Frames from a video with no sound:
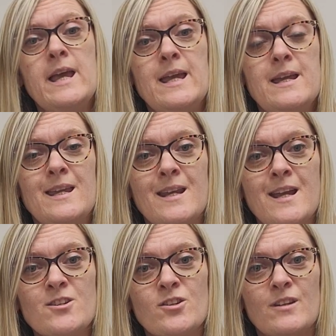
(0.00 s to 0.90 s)
it can
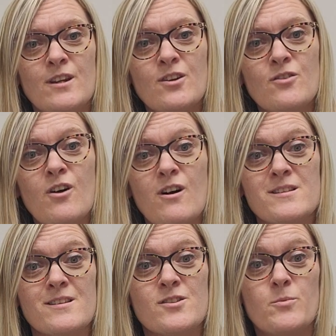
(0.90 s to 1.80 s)
actually
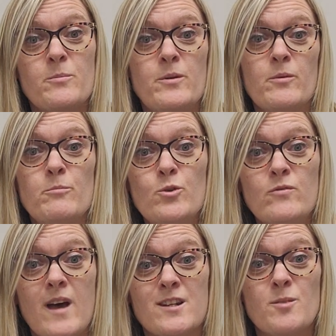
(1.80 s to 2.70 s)
cause us, when we remove
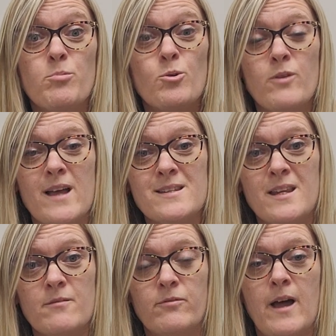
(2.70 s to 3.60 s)
that, to pull that
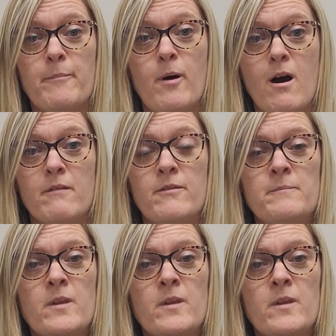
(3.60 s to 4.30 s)
skin flap off.